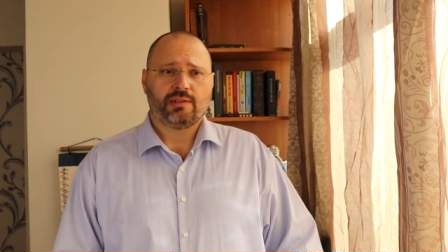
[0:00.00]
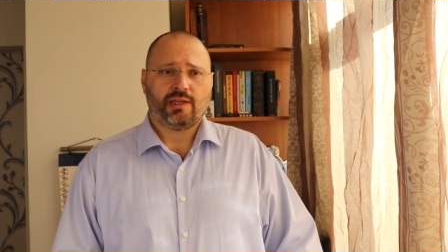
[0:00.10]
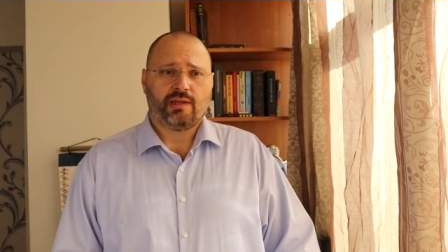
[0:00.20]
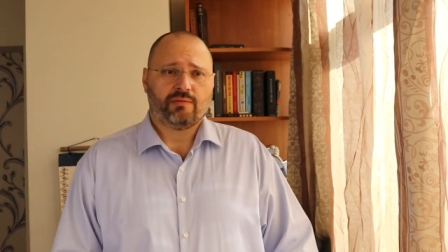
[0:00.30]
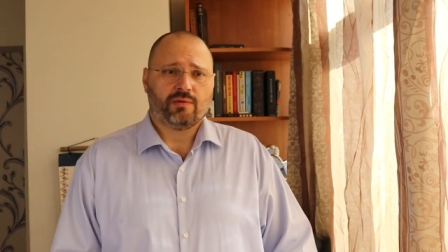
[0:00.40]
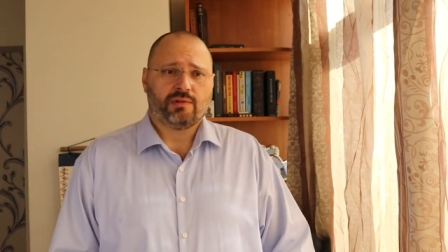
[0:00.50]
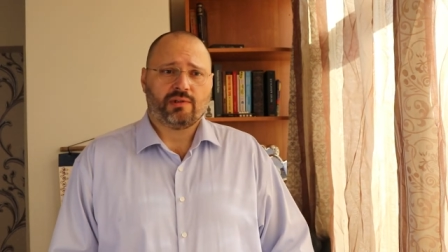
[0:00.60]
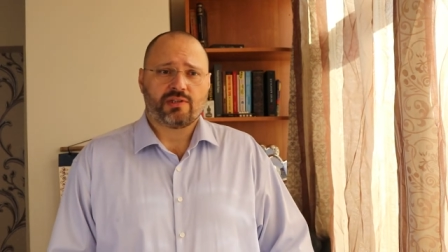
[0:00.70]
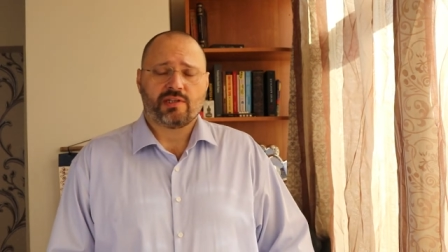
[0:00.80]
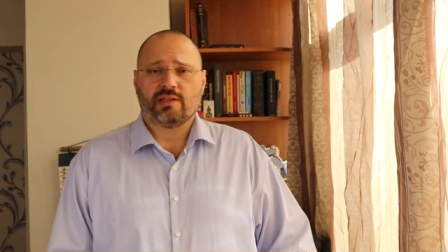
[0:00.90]
they have
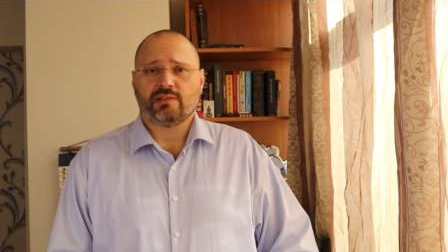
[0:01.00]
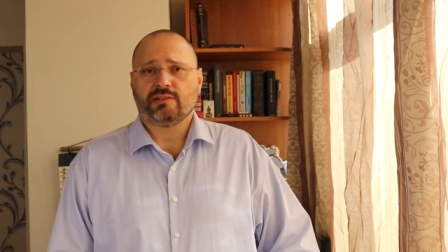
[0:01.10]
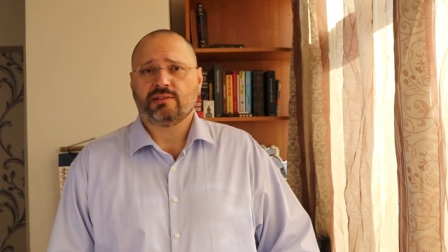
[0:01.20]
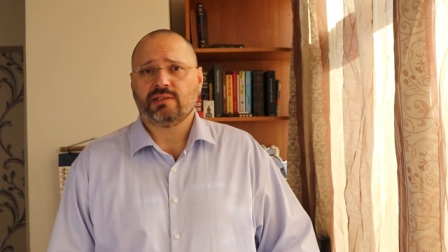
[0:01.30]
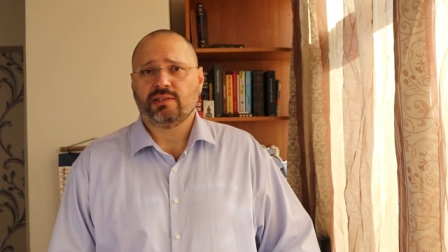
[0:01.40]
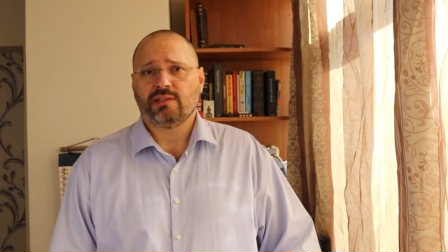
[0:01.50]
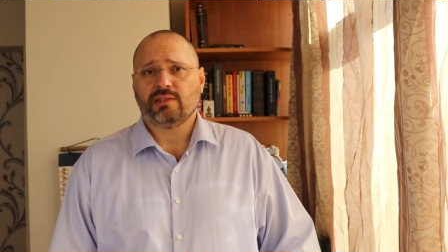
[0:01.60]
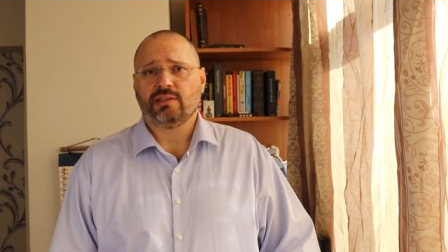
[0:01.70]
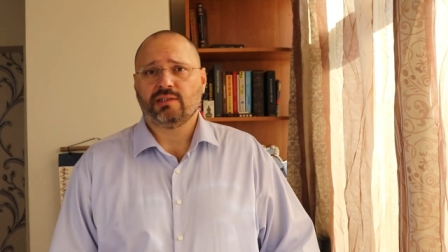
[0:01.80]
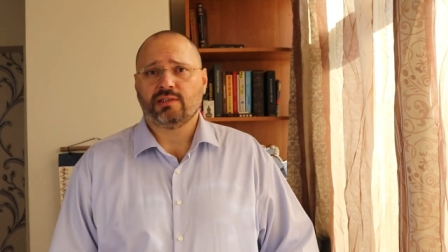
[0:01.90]
already started uh,
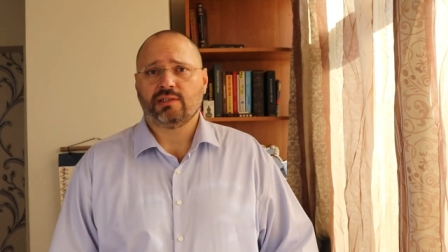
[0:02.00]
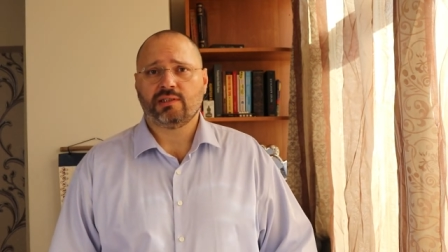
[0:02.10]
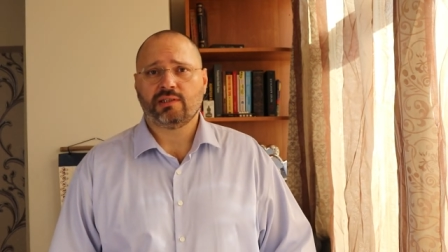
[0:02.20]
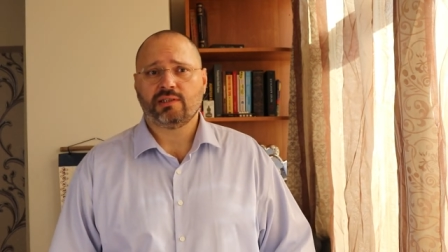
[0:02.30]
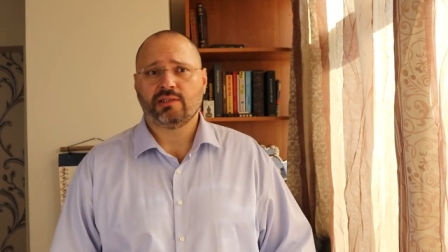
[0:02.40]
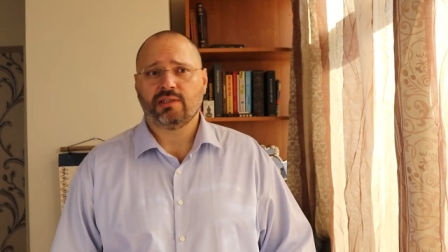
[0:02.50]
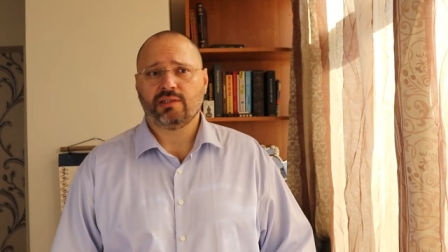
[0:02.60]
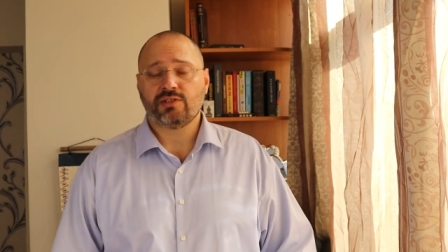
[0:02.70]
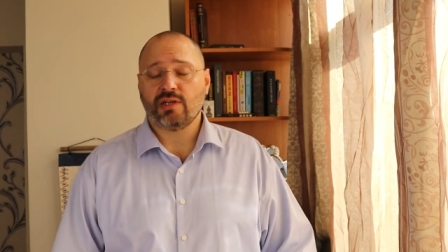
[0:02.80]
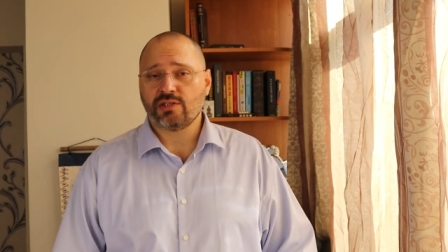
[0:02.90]

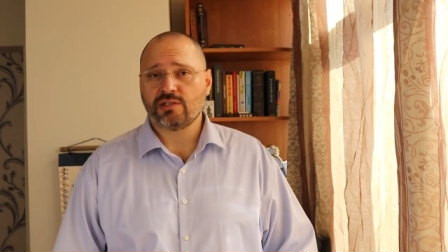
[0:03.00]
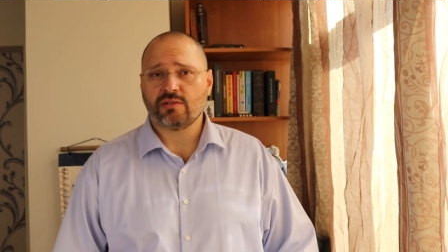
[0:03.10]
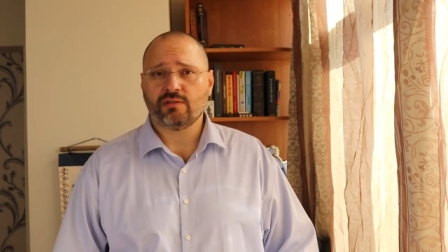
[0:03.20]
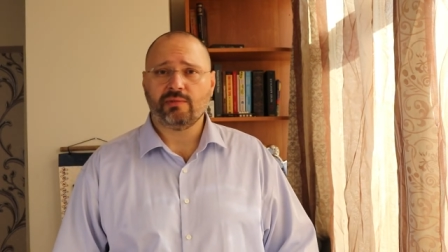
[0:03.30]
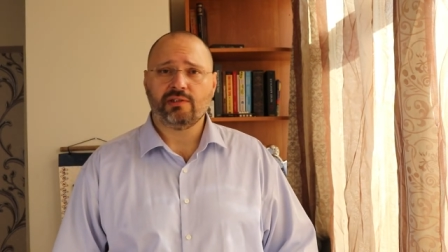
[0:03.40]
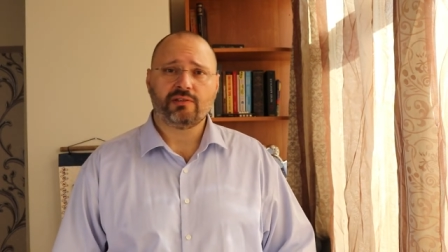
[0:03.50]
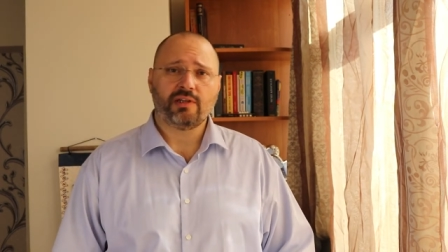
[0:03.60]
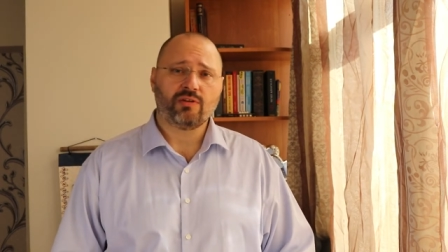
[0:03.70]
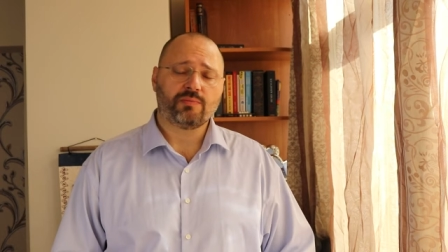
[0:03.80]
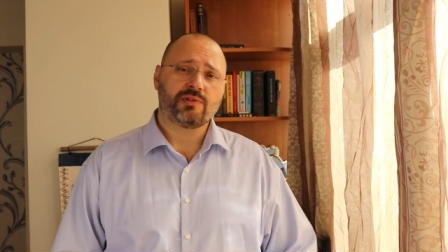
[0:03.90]
uh, sanctions on the
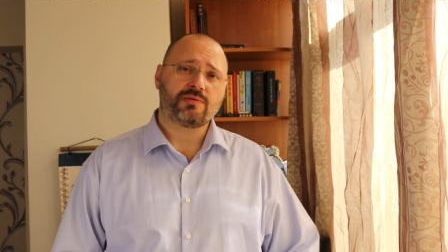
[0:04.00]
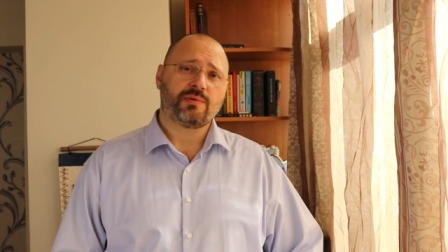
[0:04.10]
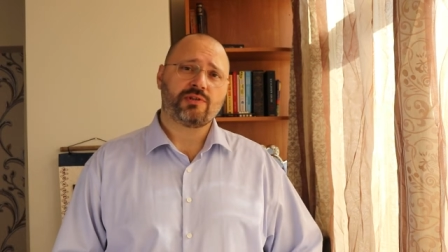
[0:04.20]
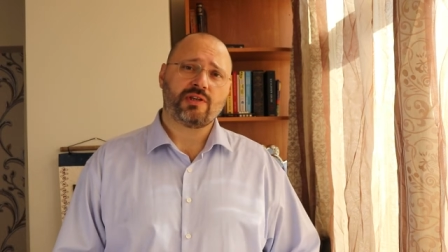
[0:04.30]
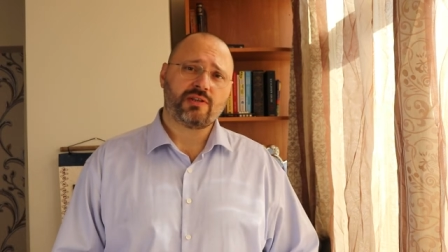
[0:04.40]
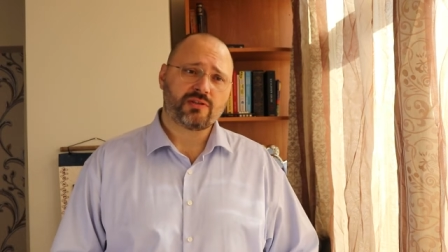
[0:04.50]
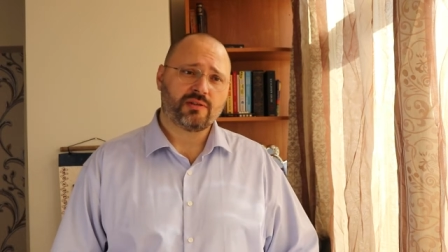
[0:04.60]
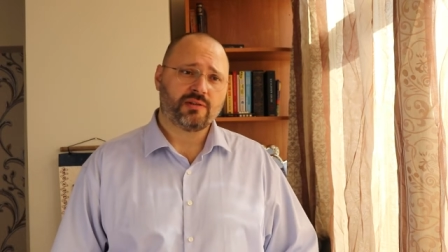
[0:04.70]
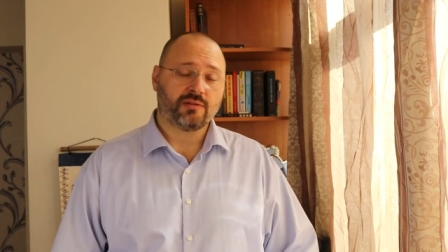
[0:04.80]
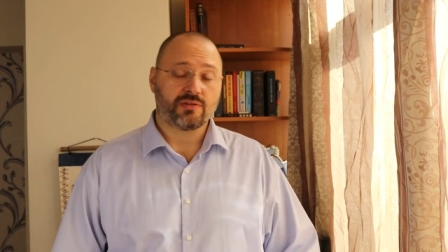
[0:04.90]
military equipment's purchase
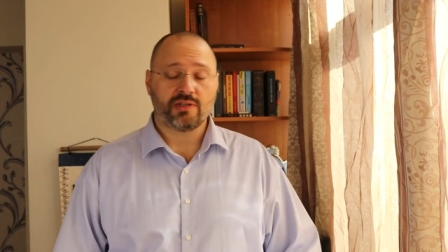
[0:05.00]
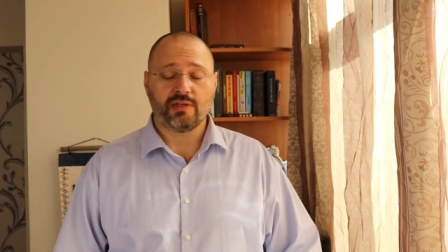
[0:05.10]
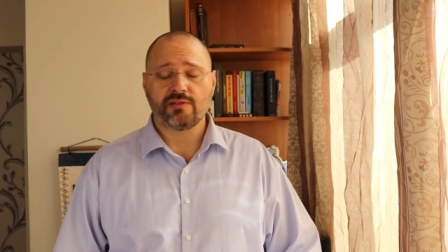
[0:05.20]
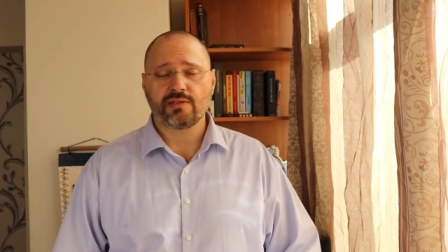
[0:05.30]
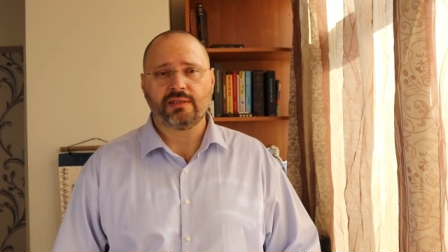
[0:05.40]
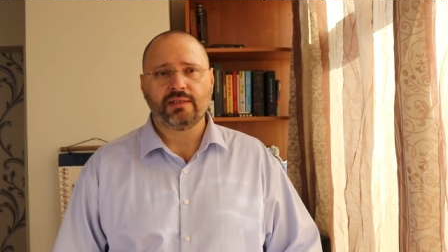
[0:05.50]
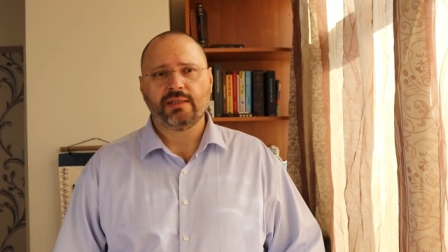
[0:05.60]
or sales.